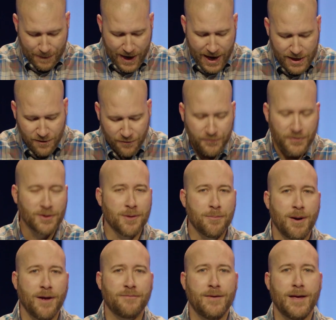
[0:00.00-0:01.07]
How do you feel
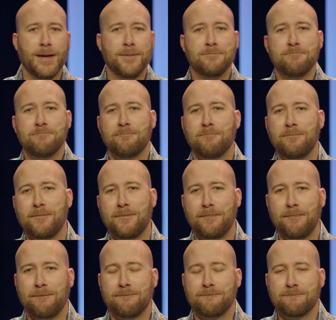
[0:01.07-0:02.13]
about that?
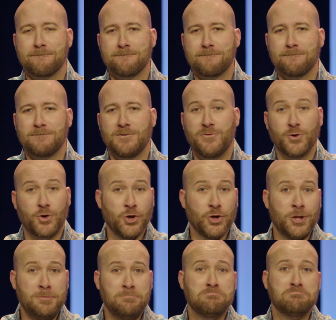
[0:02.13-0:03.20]
You feel
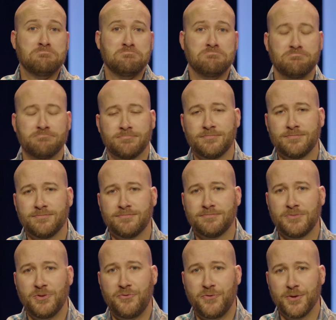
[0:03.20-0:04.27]
good?
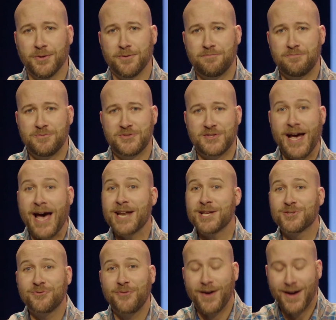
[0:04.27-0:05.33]
You feel
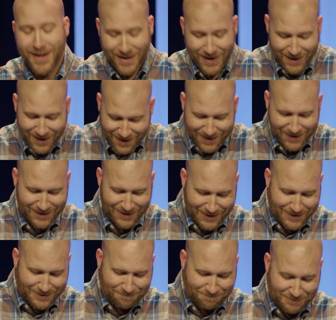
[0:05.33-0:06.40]
satisfied?
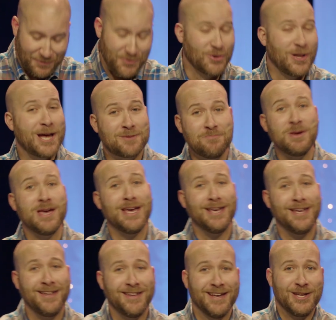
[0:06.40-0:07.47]
If you're like
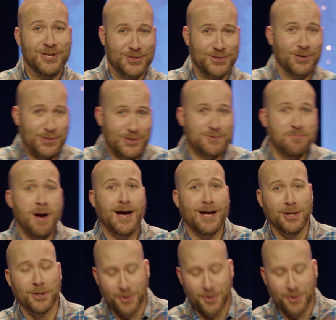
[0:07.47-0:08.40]
me, you start to smile a